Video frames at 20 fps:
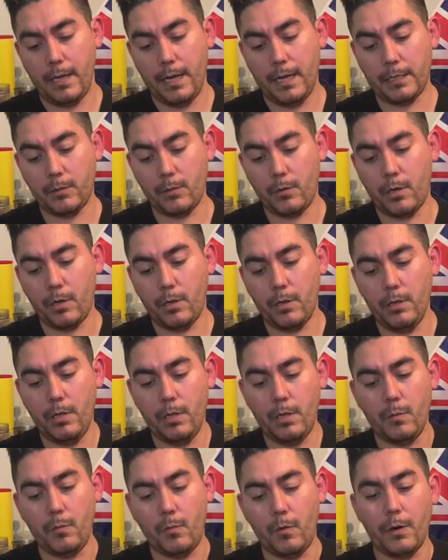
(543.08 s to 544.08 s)
So we'll go a
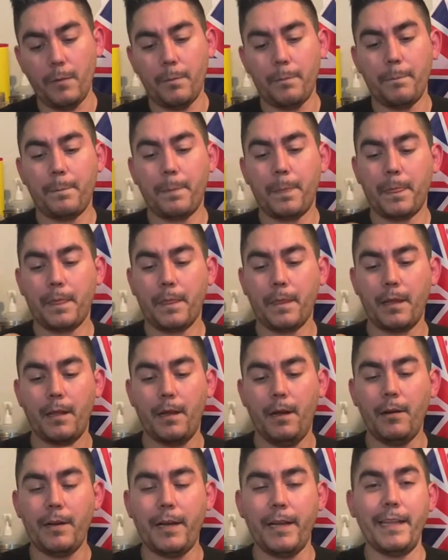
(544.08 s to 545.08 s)
little more.
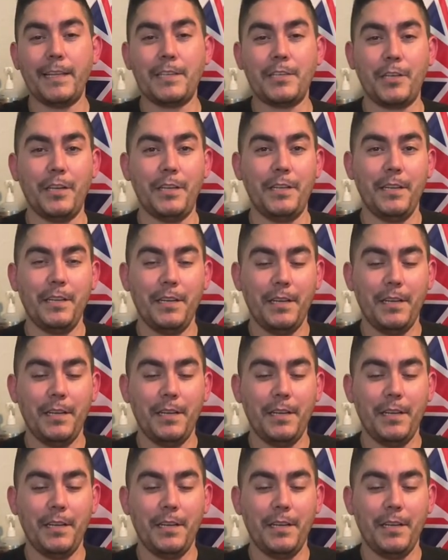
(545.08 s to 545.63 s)
Okay, that's good.